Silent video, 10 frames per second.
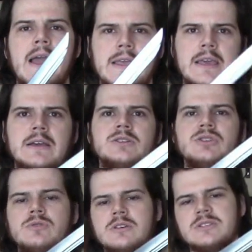I can
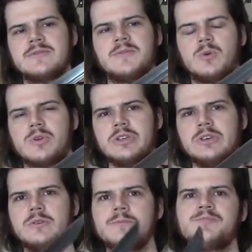do this for
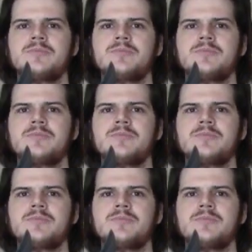you.